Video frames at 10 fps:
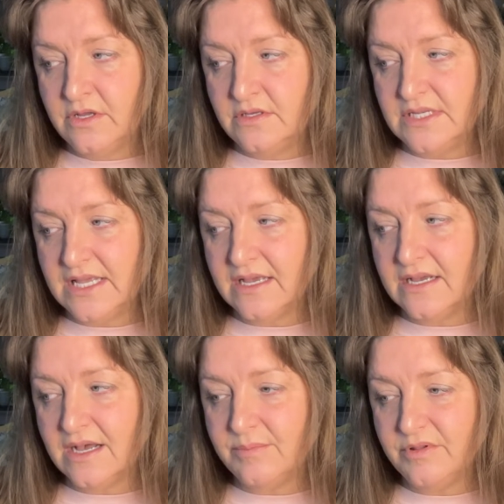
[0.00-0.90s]
Take a
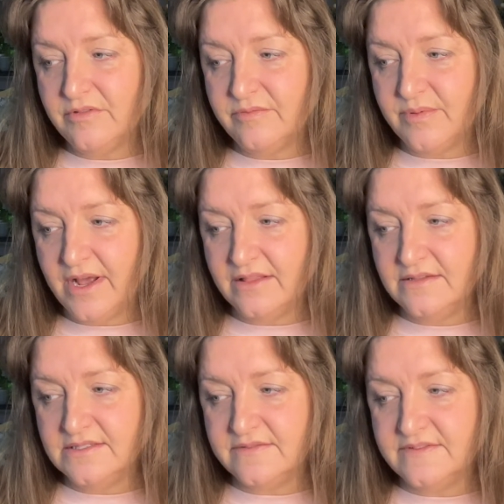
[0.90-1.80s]
couple of
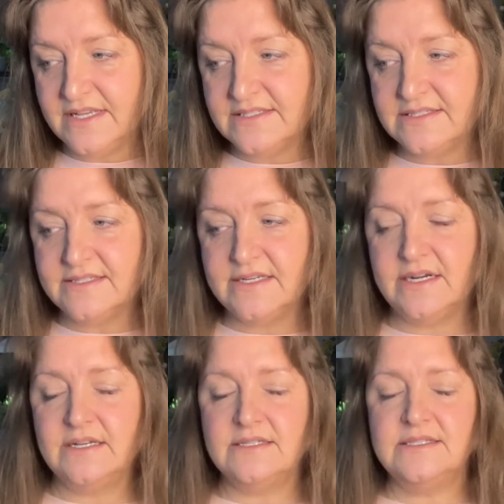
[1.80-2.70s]
breaths if
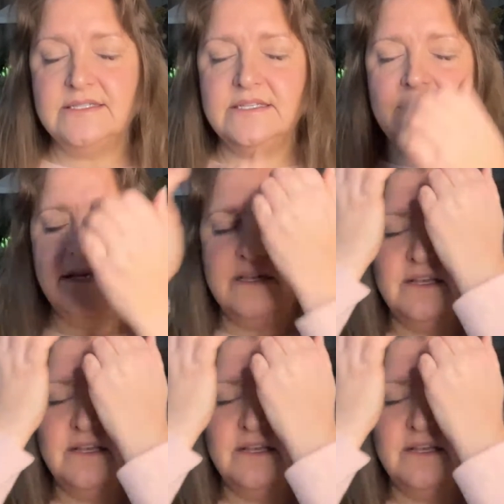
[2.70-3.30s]
necessary to see